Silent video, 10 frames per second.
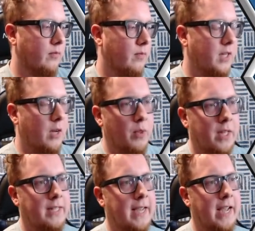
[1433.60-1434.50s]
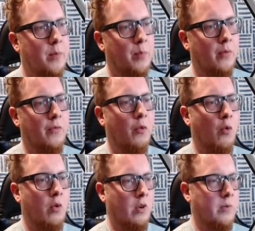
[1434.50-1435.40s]
See, when the deck
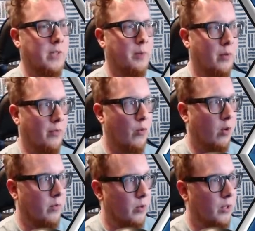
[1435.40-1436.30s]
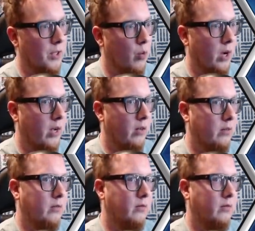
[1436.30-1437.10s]
performs, it performs really well.